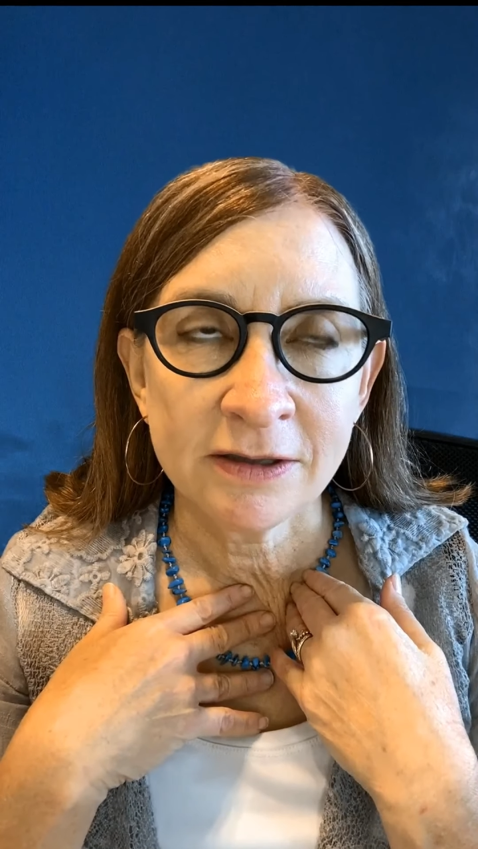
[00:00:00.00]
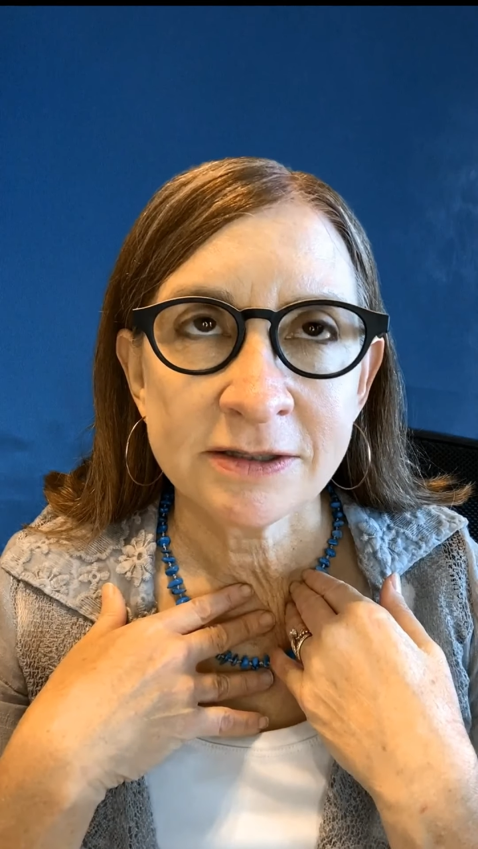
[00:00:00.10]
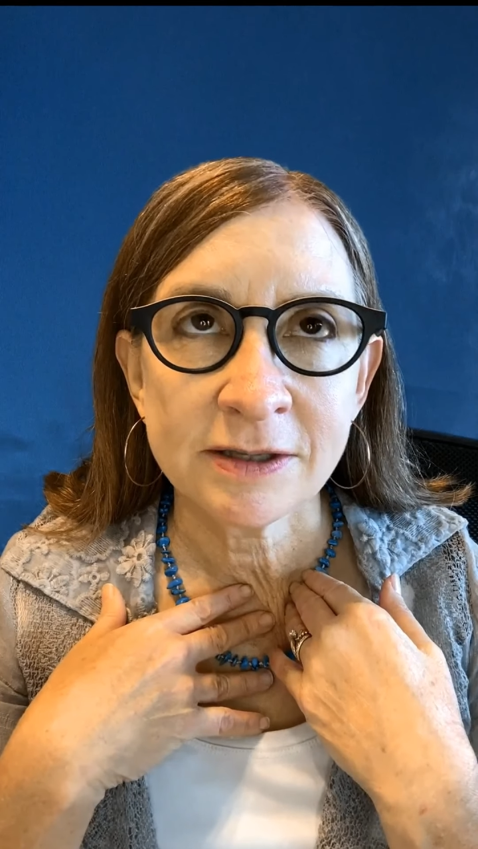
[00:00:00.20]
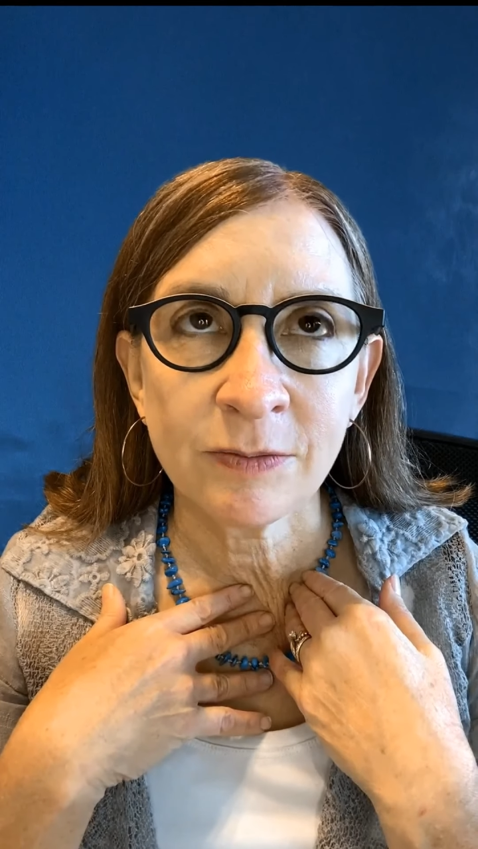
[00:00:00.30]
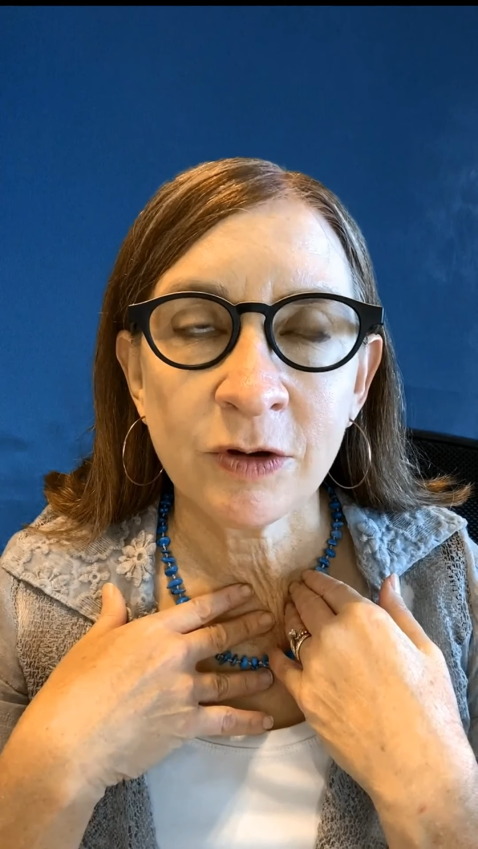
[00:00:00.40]

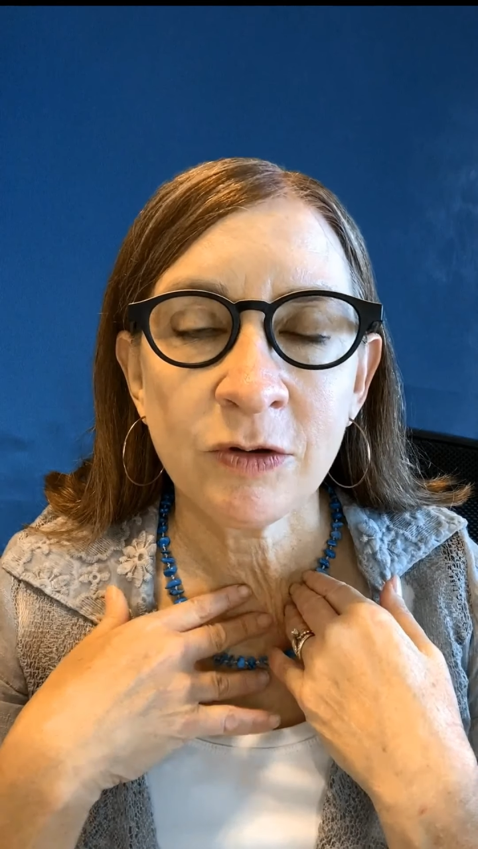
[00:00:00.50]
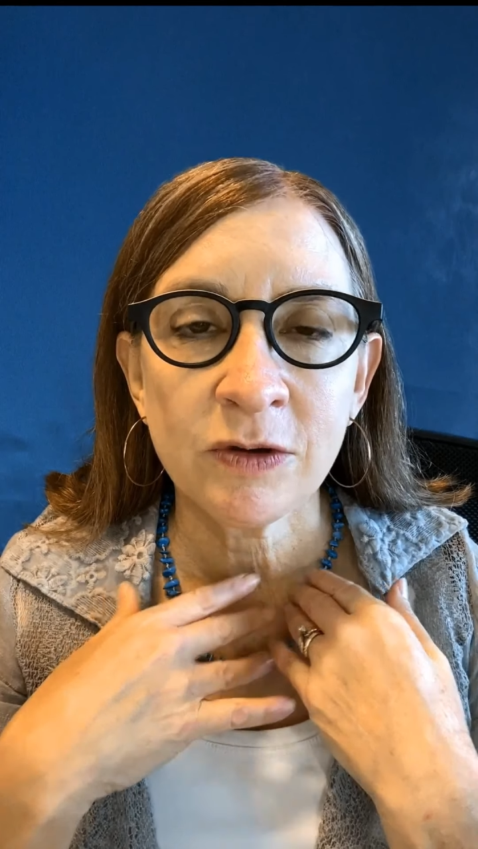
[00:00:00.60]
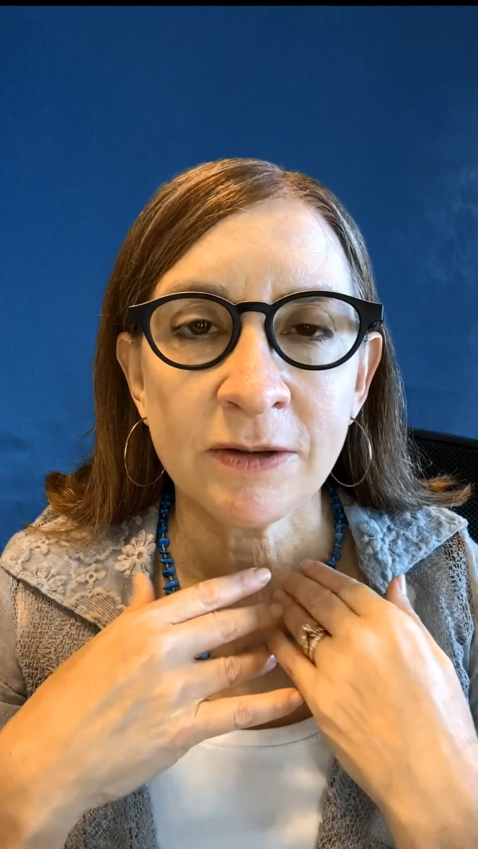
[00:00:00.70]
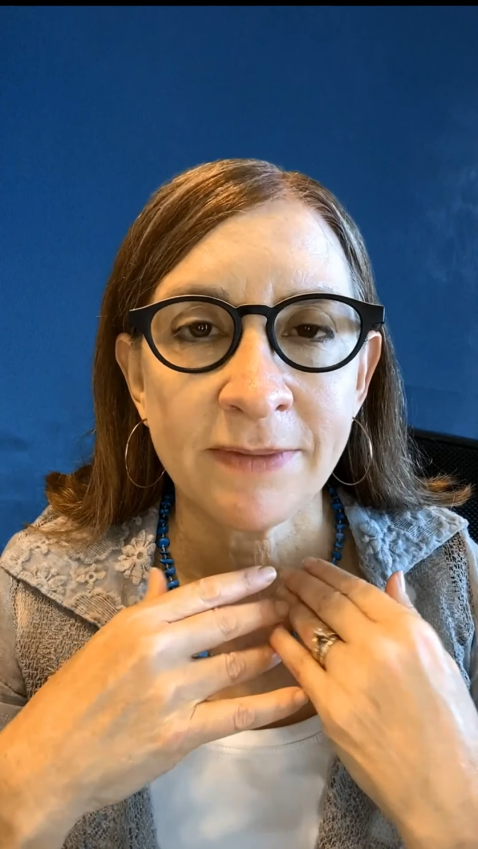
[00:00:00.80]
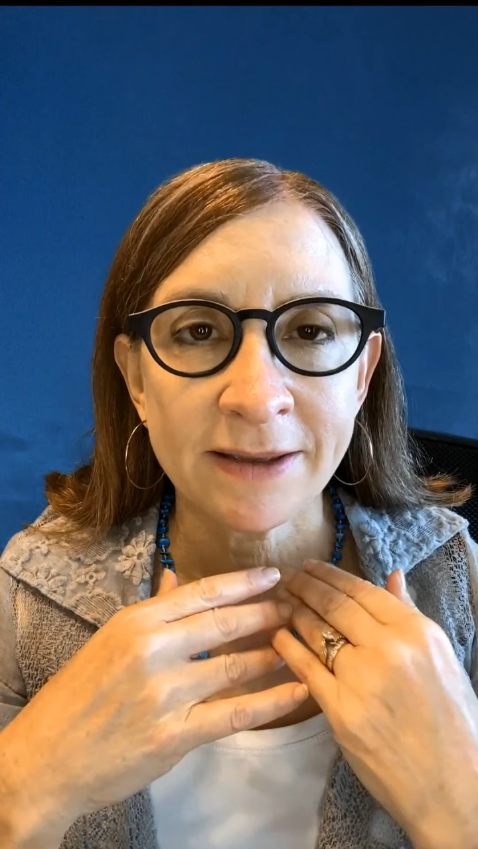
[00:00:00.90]
someone who
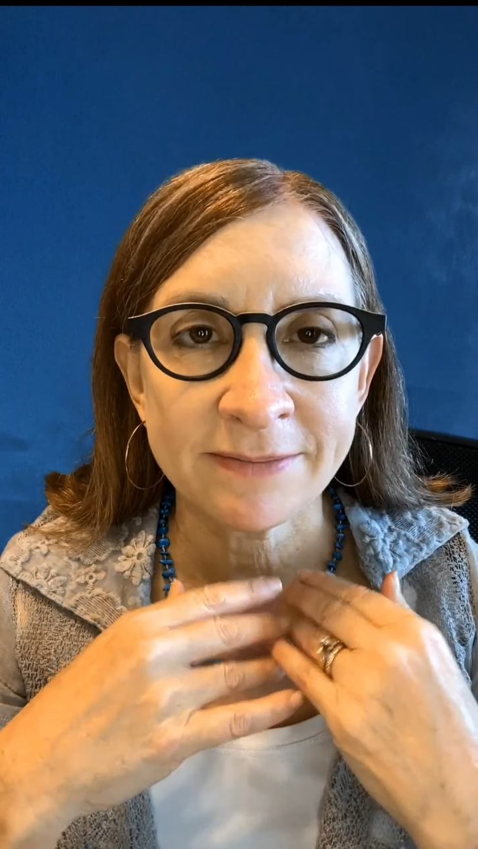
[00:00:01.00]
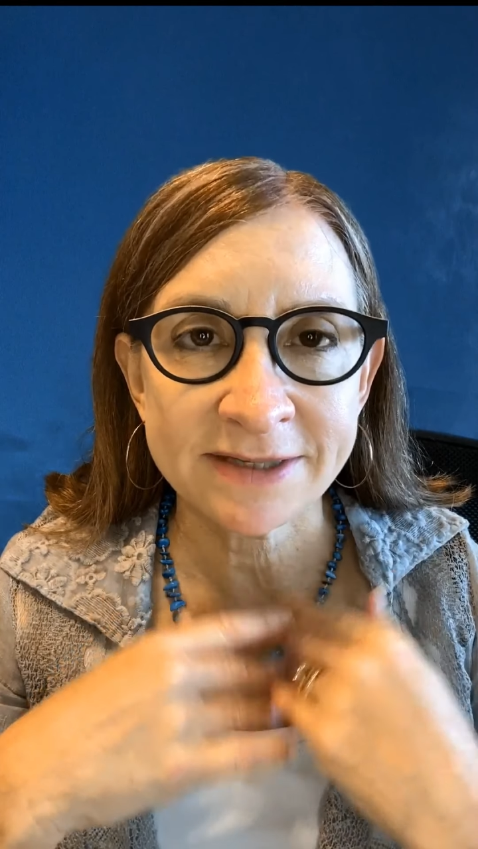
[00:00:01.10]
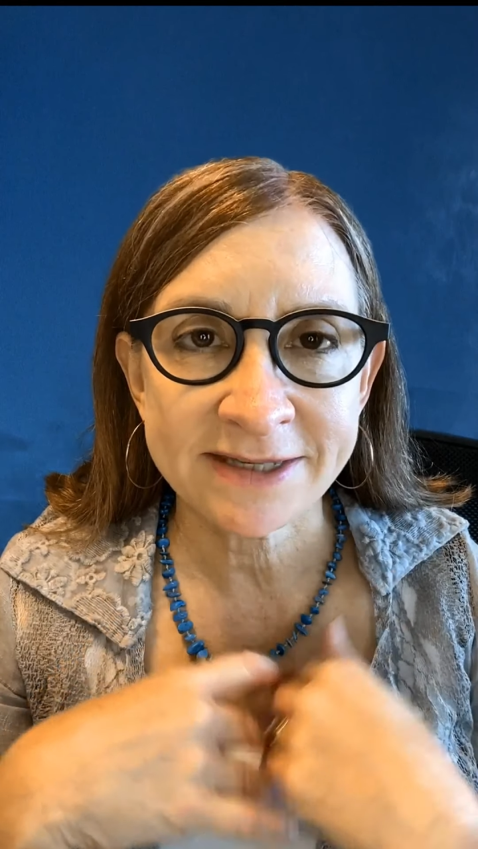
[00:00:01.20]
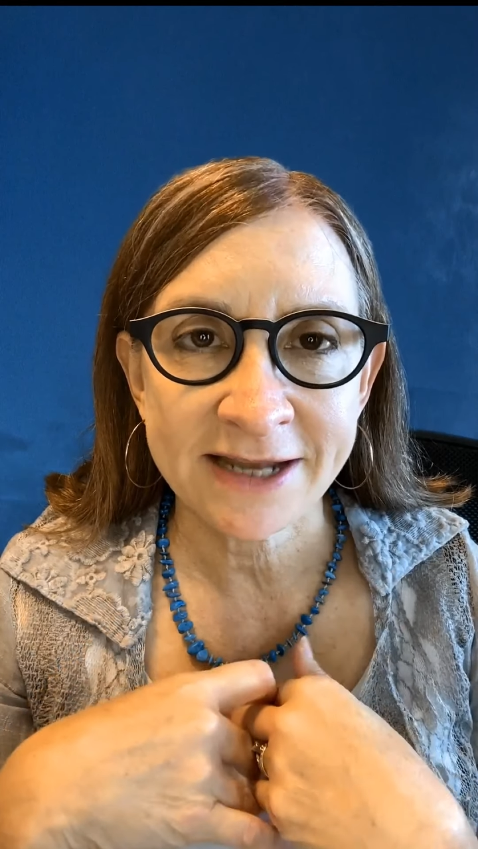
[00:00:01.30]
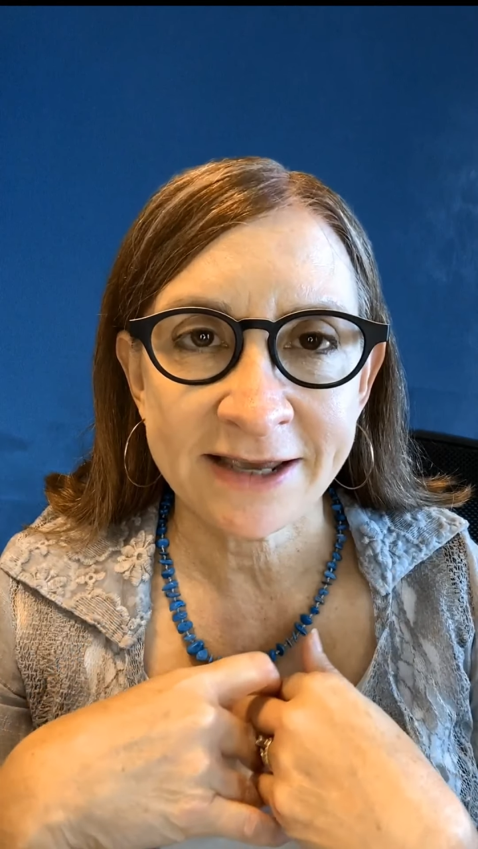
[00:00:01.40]
can make
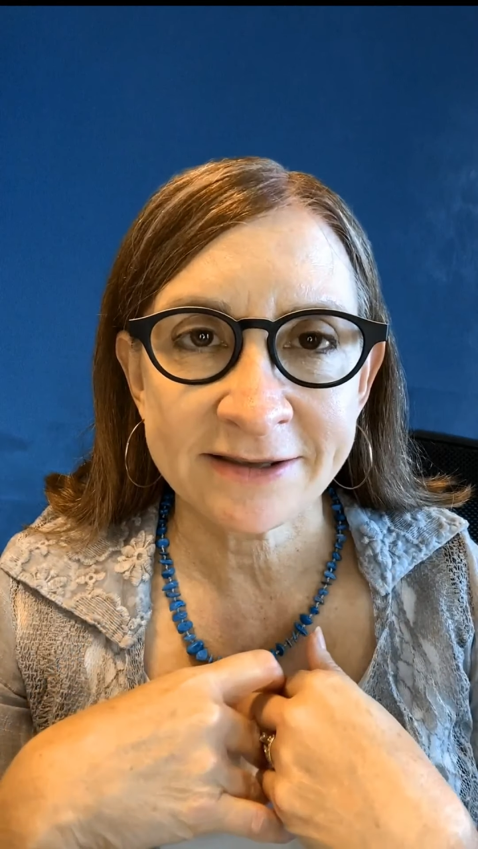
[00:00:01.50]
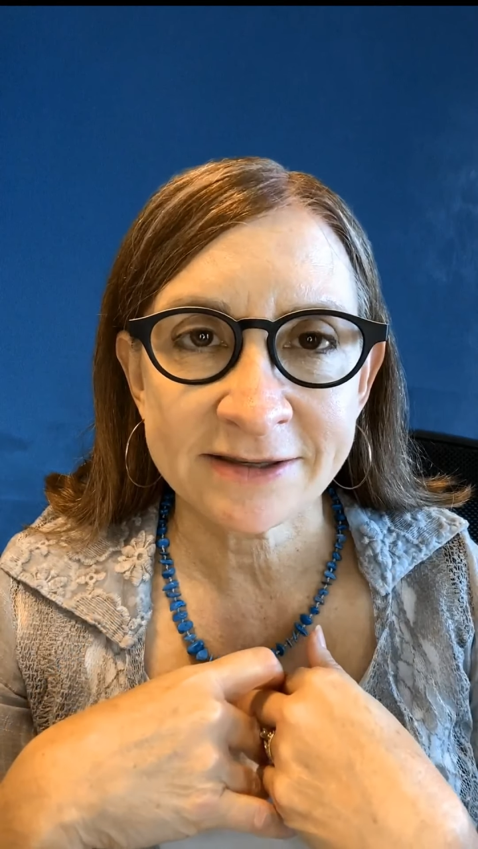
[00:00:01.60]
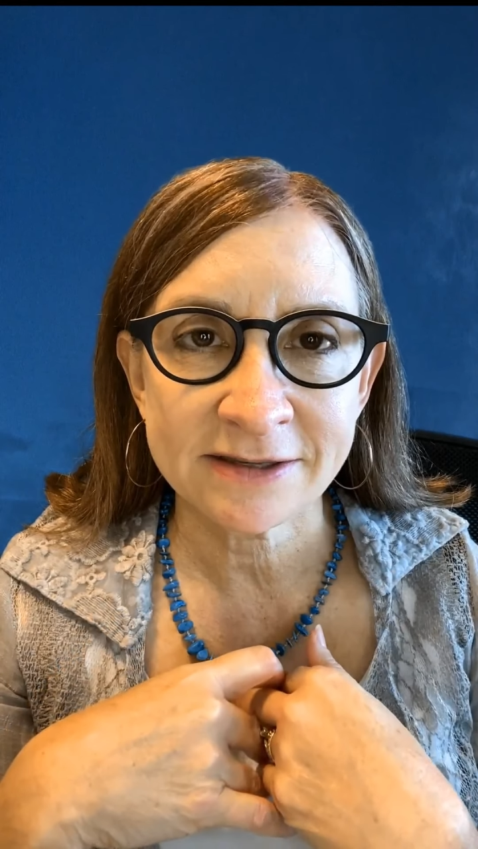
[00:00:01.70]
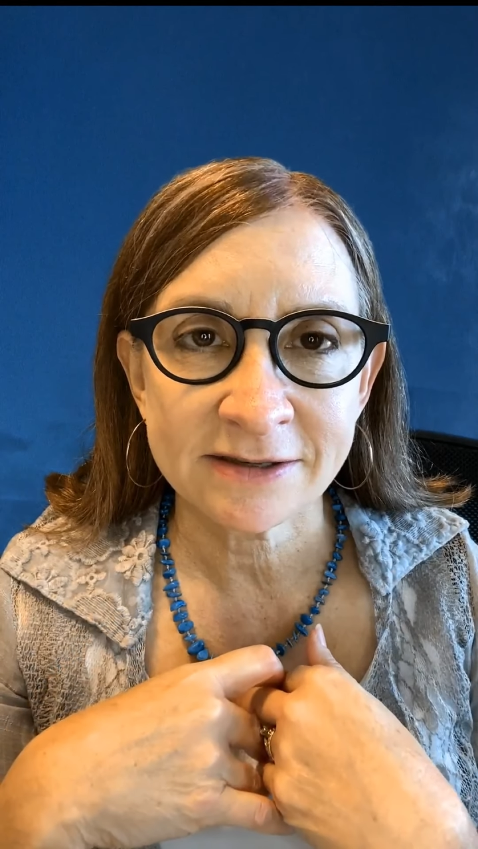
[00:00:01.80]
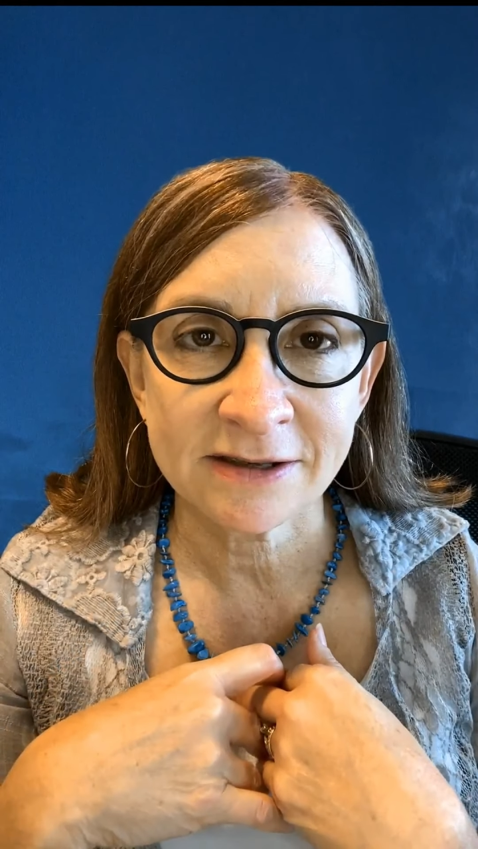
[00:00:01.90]

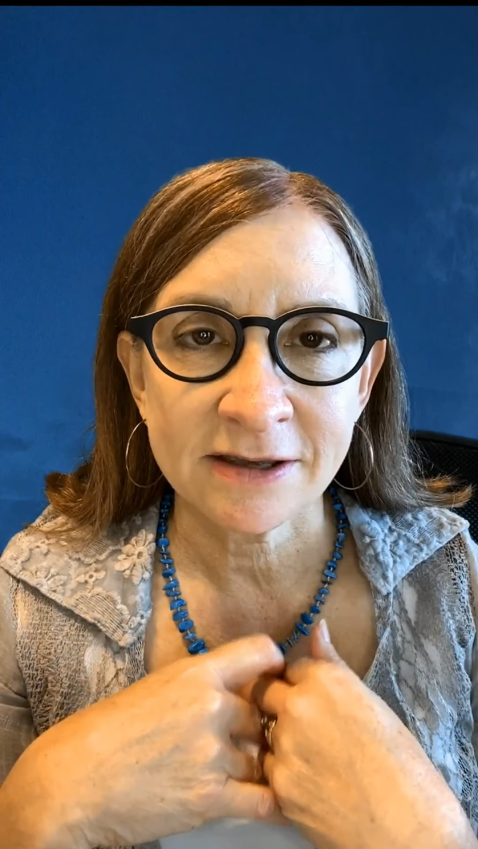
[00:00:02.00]
mistakes,